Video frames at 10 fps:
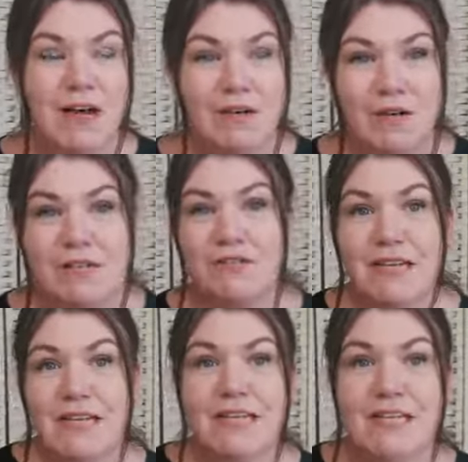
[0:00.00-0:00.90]
is
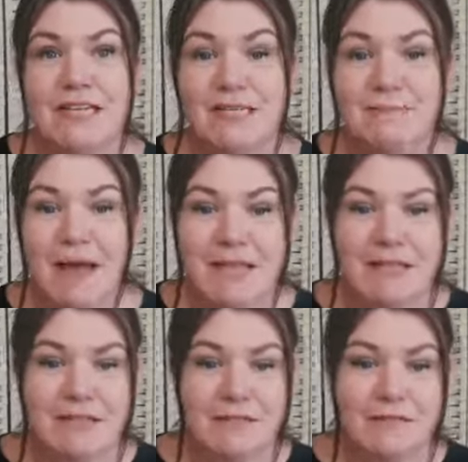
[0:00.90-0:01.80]
really at the
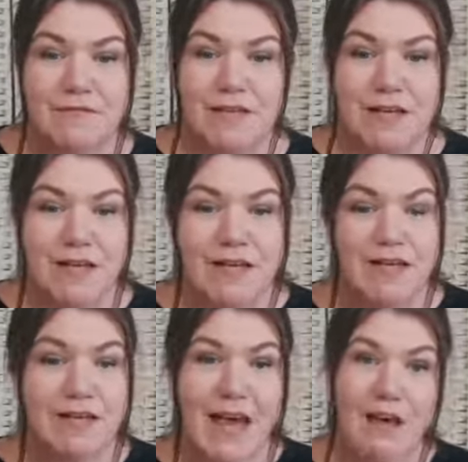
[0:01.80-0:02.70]
expense of,
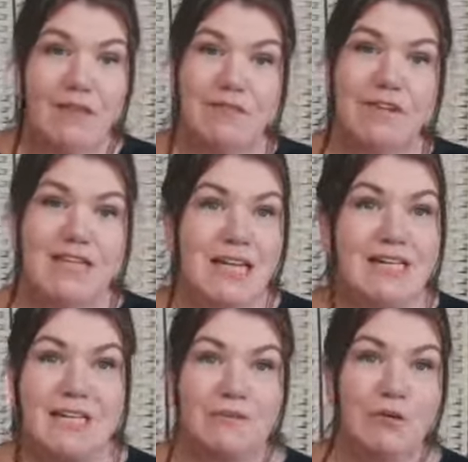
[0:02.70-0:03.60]
you know, the health and
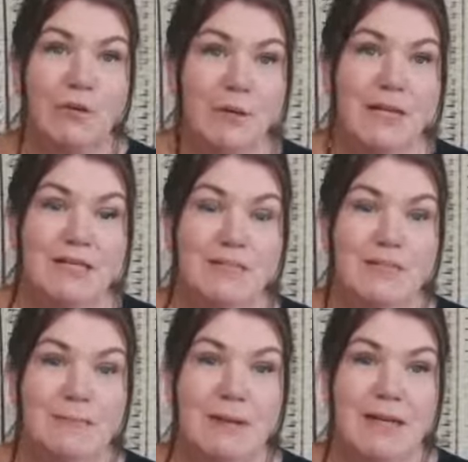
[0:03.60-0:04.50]
vitality of all beings on
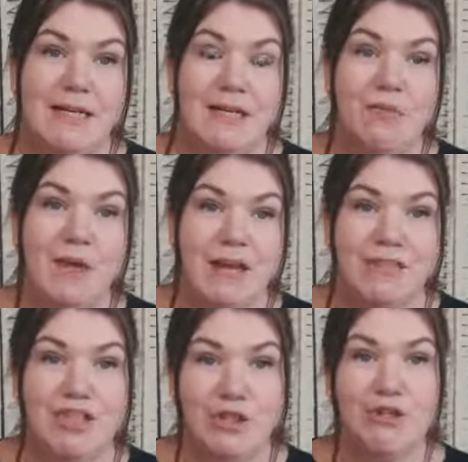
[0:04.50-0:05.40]
this planet. And we have a
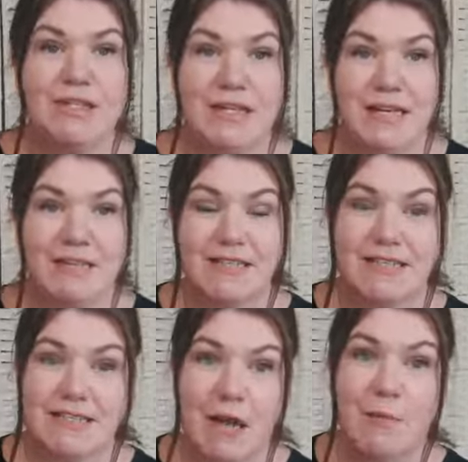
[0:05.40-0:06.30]
duty now to
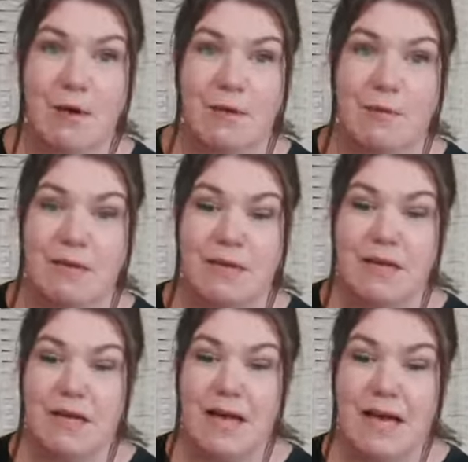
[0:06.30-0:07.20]
step up
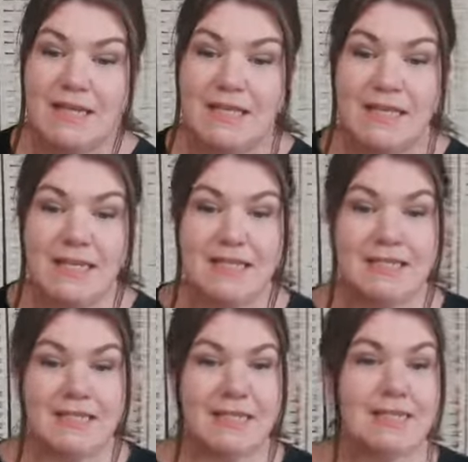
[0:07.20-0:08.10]
as
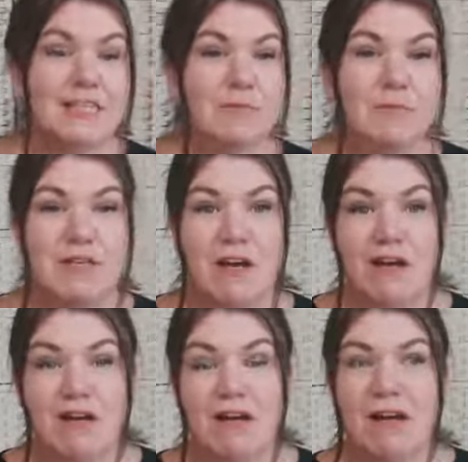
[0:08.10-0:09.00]
these systems
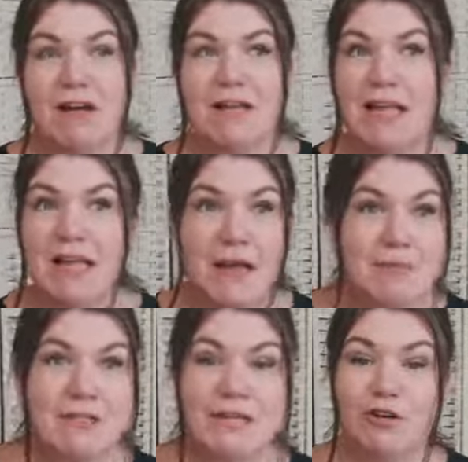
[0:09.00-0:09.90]
are
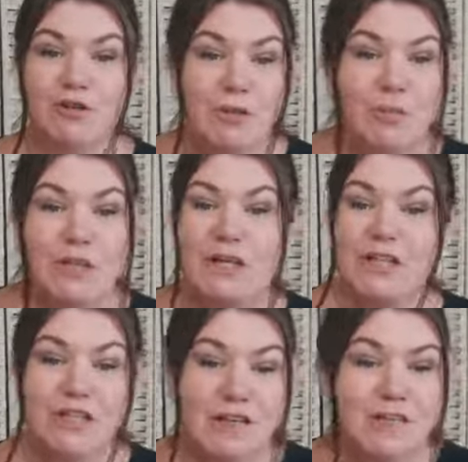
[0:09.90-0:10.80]
collapsing and crumbling
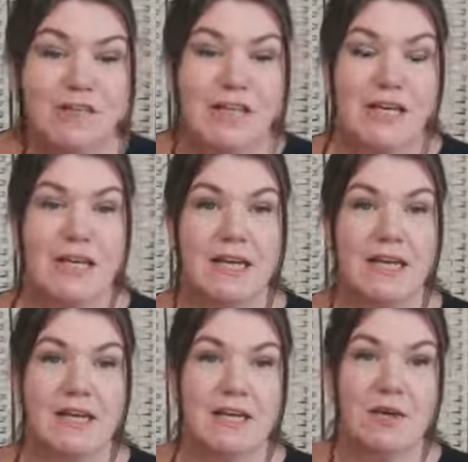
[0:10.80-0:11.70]
and shifting.
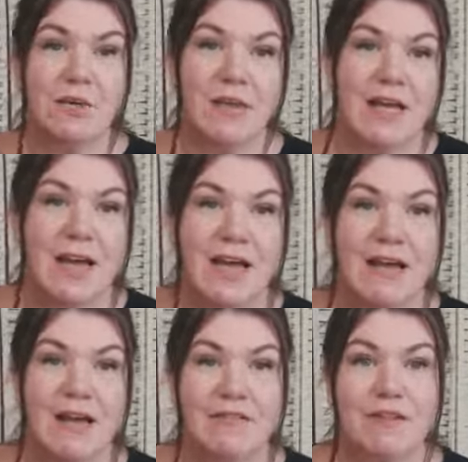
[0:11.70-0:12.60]
We
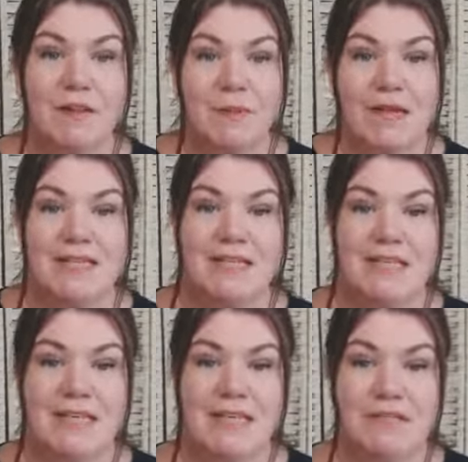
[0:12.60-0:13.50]
have the
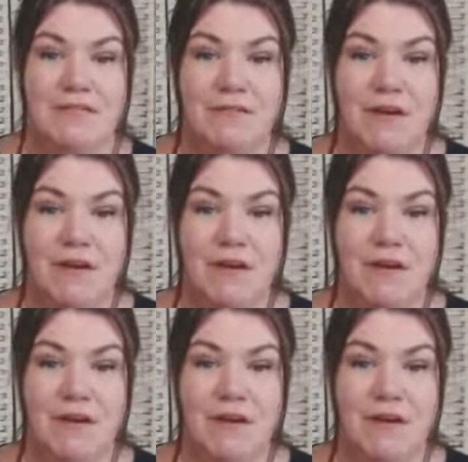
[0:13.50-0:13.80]
capacity to